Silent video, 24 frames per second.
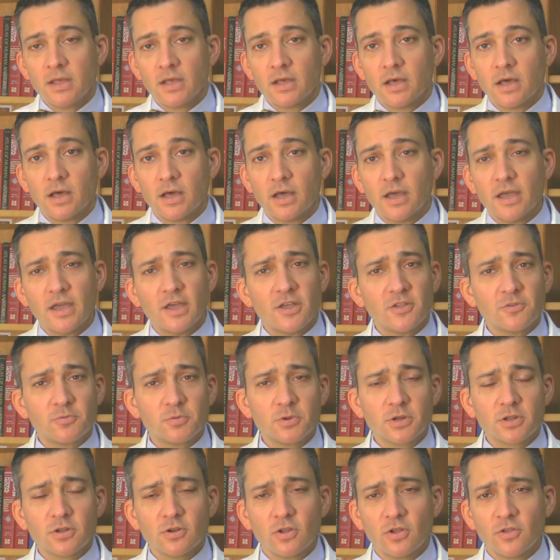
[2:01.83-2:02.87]
Uh,
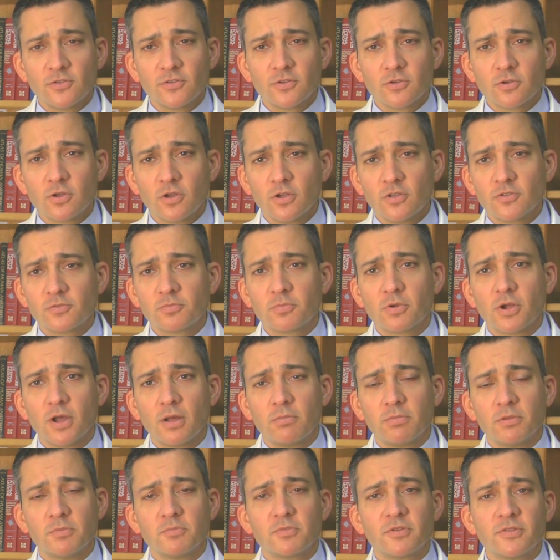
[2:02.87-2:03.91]
aspirin can also cause
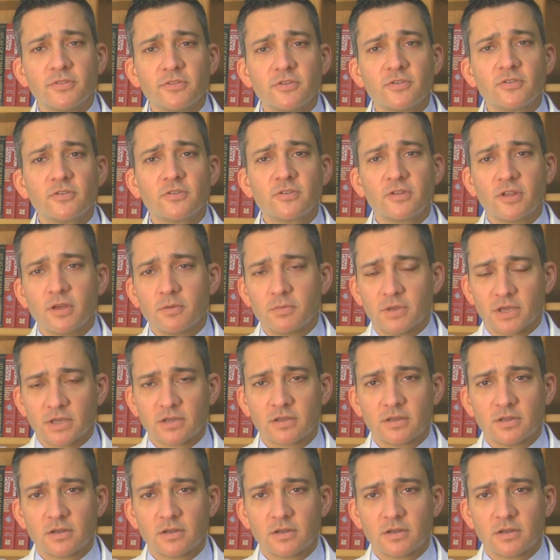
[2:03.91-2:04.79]
problems in the stomach.